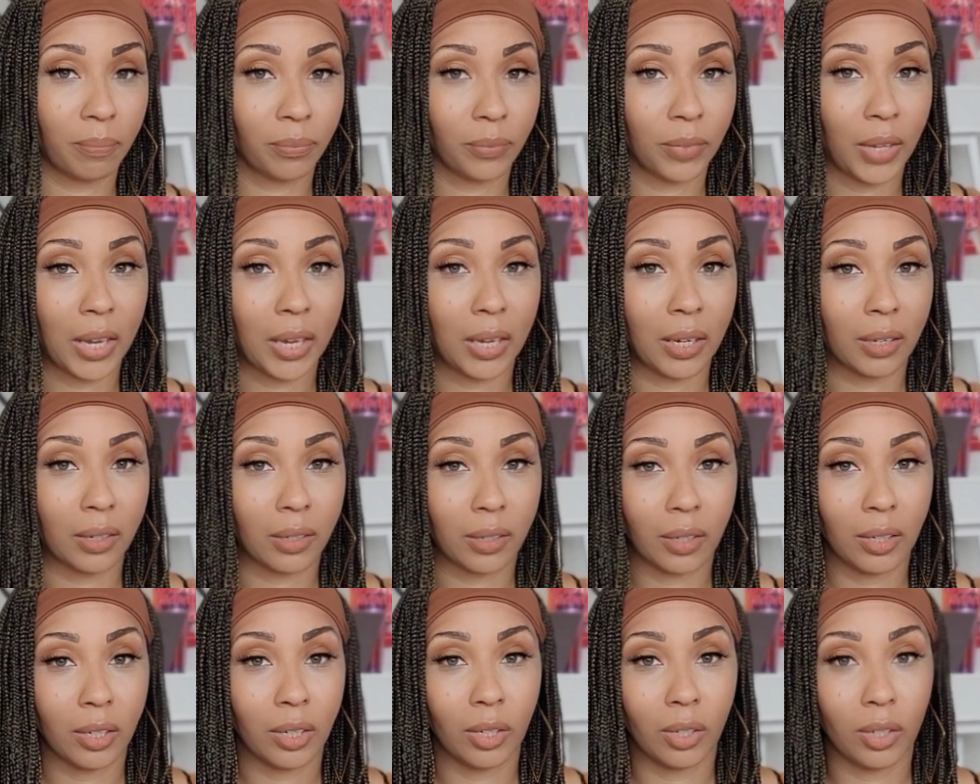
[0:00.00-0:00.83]
like
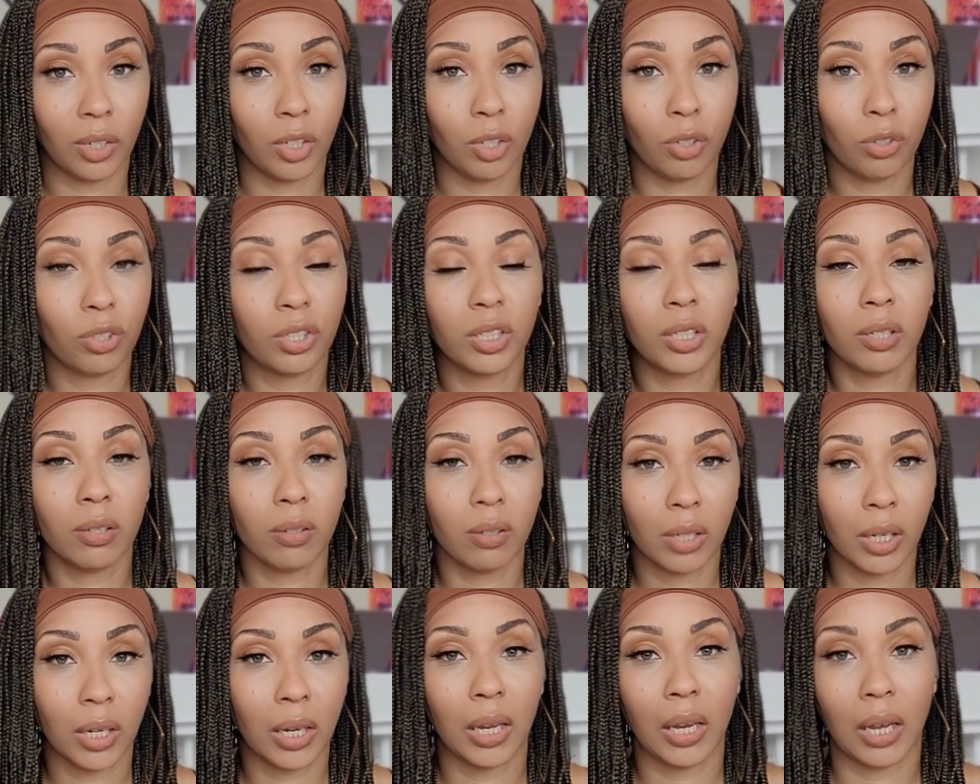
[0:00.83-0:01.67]
you're still
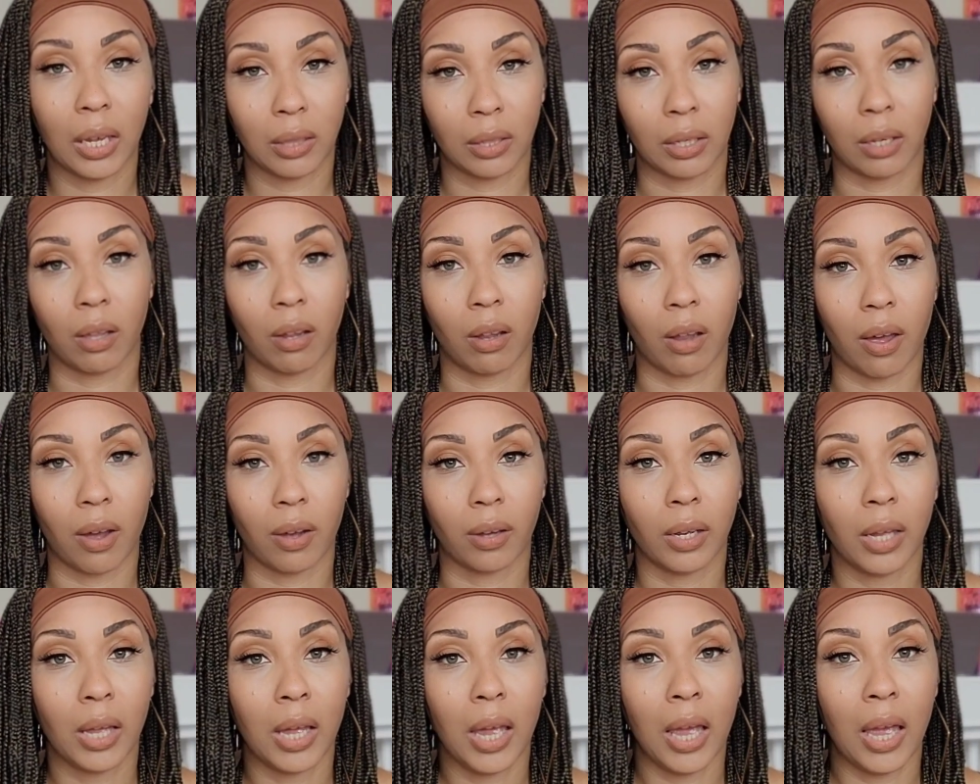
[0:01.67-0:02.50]
looking at the
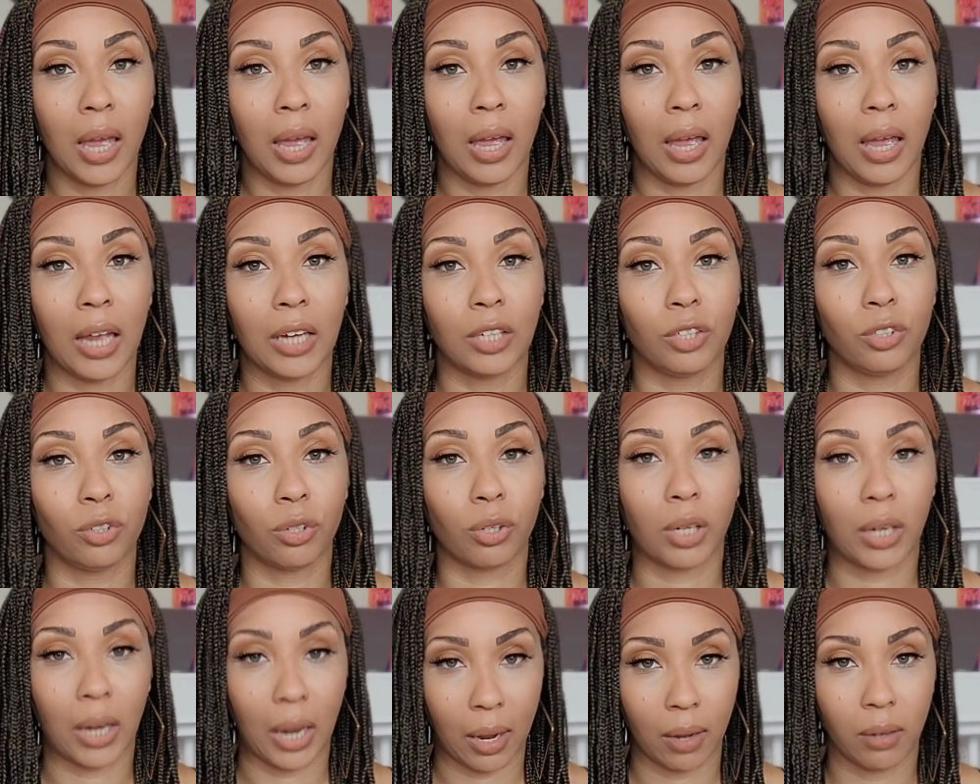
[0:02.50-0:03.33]
clock and you're
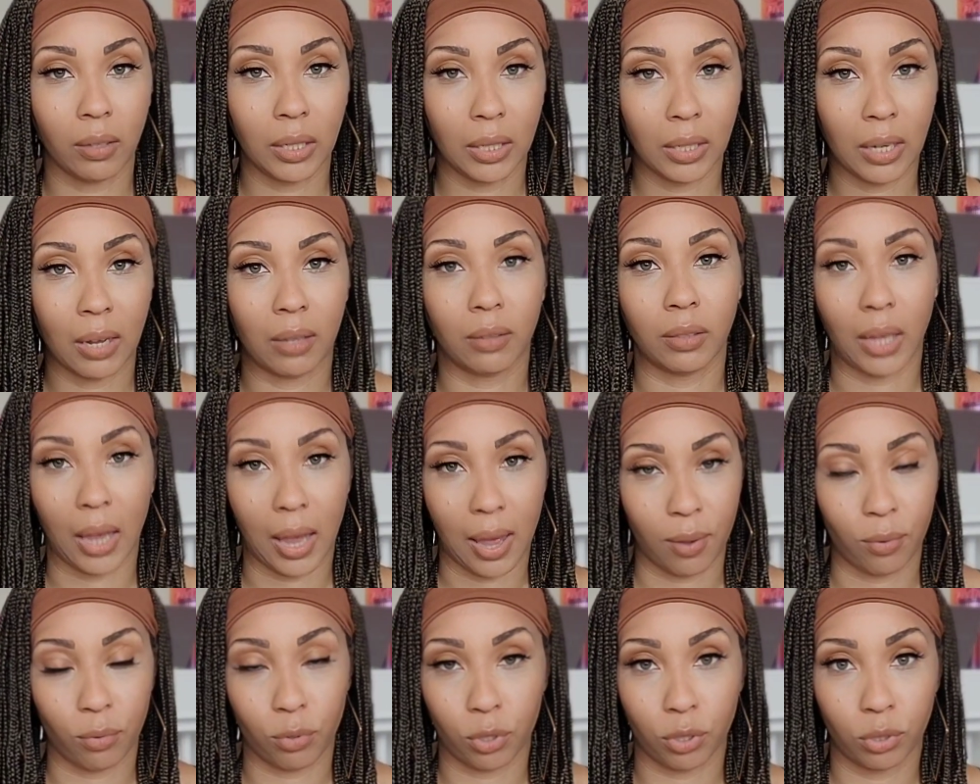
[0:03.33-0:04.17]
counting down the
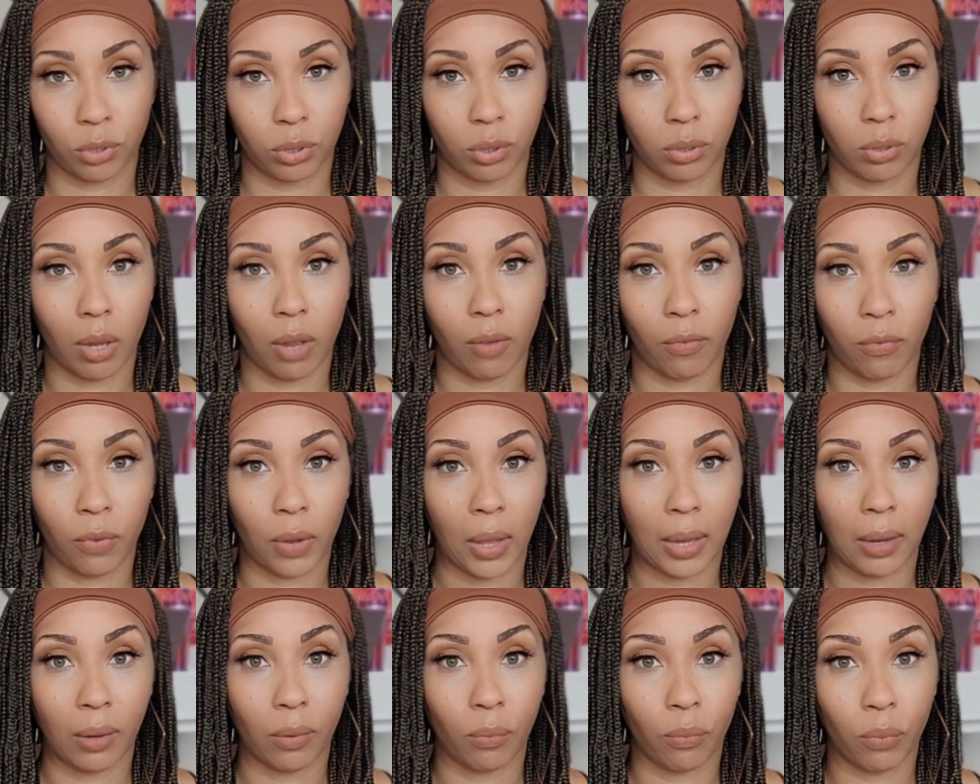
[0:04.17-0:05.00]
hours of
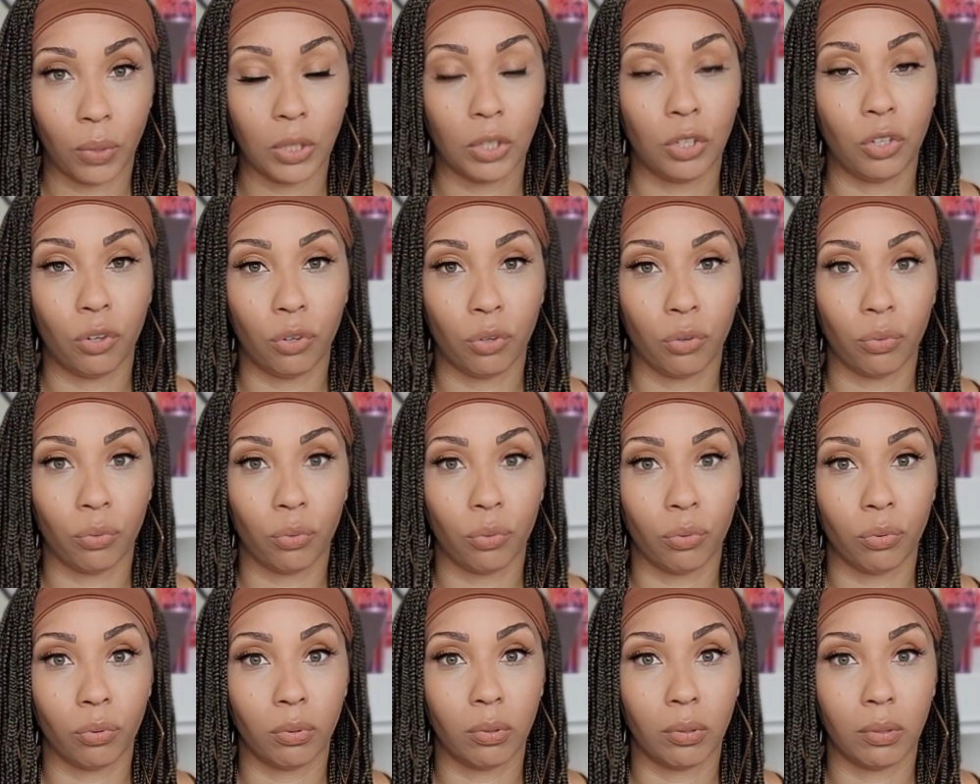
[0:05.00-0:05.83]
like when you're
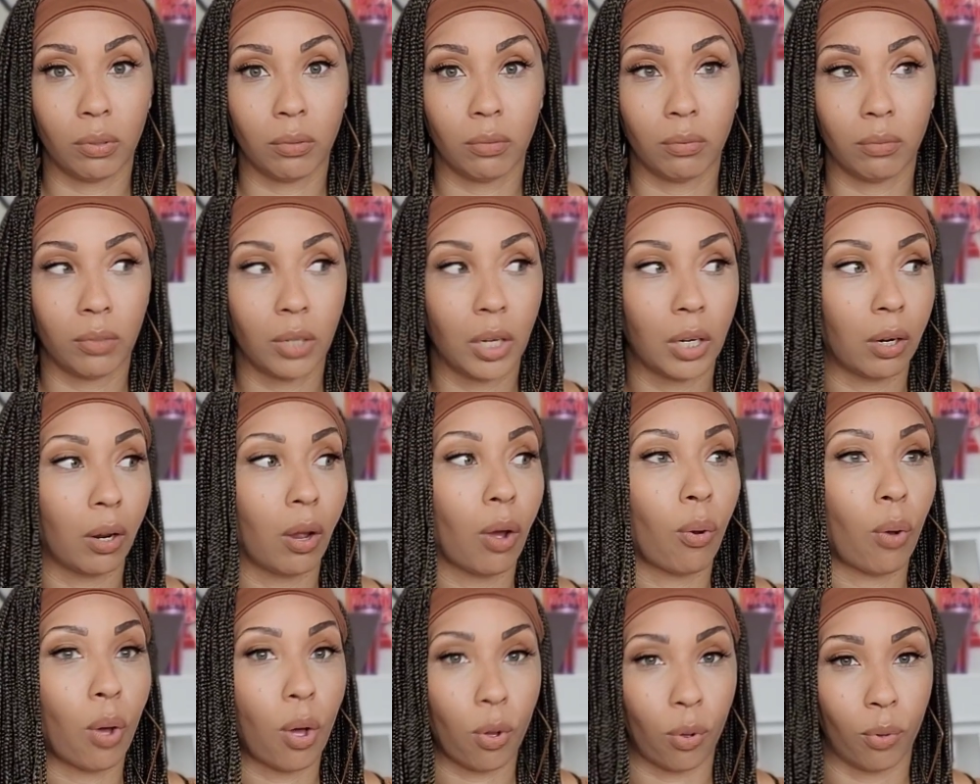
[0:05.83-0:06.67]
going to
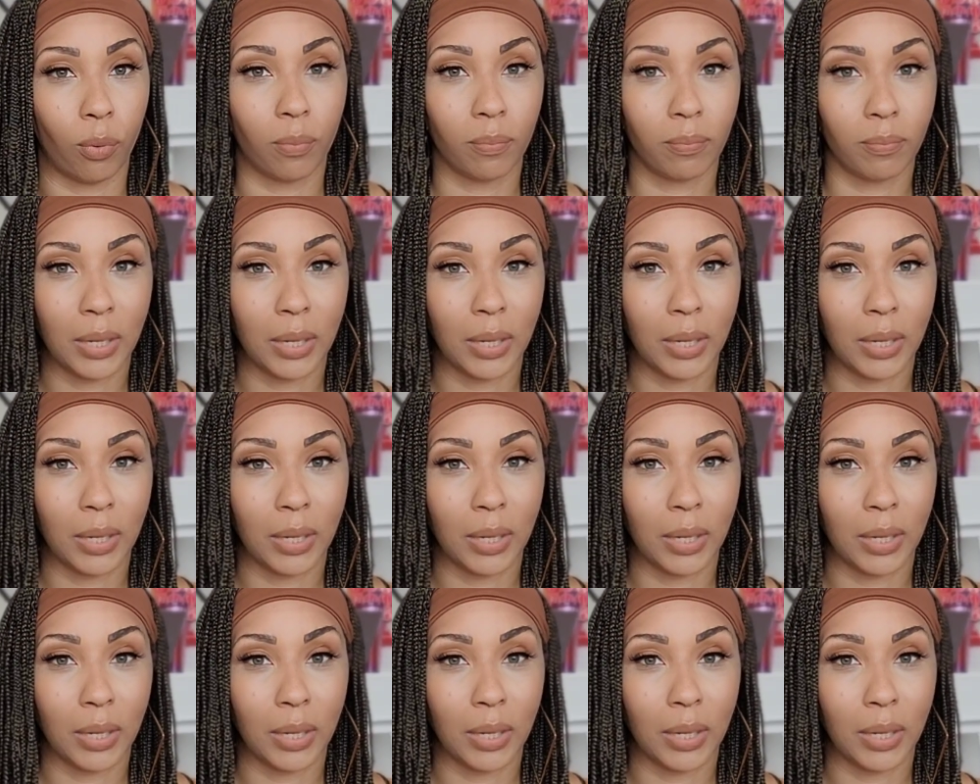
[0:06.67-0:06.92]
go home.